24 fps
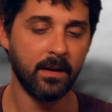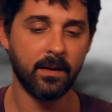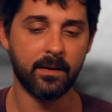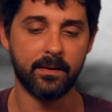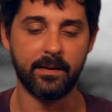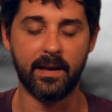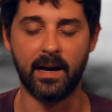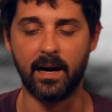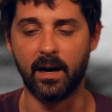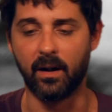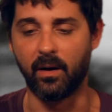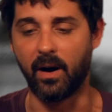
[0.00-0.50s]

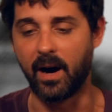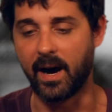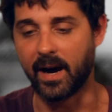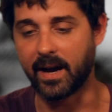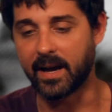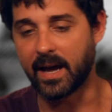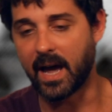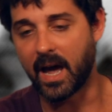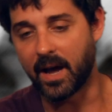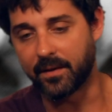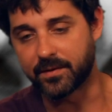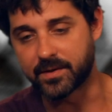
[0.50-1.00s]
Now, I
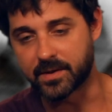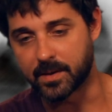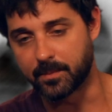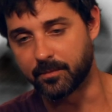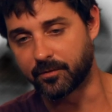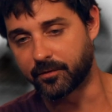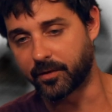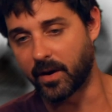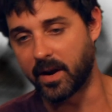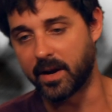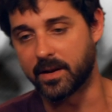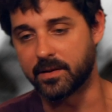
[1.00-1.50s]
have some
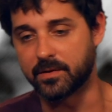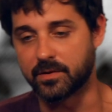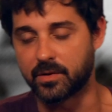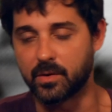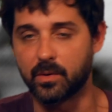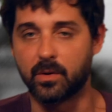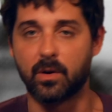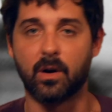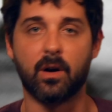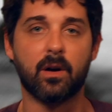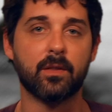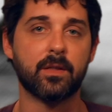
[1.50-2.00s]
friends who
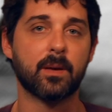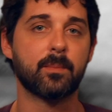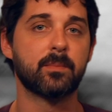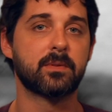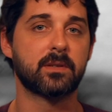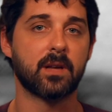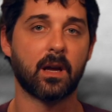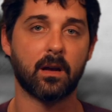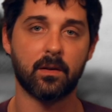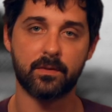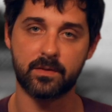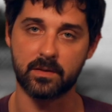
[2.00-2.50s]
call
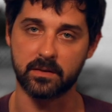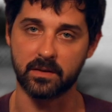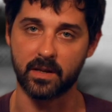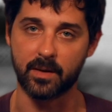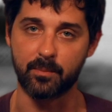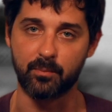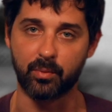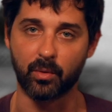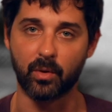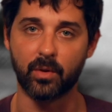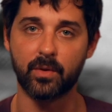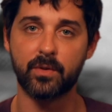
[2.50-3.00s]
themselves
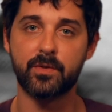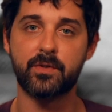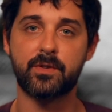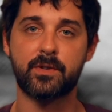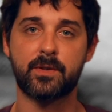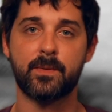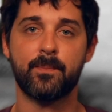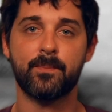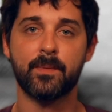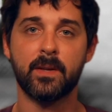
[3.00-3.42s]
liberals.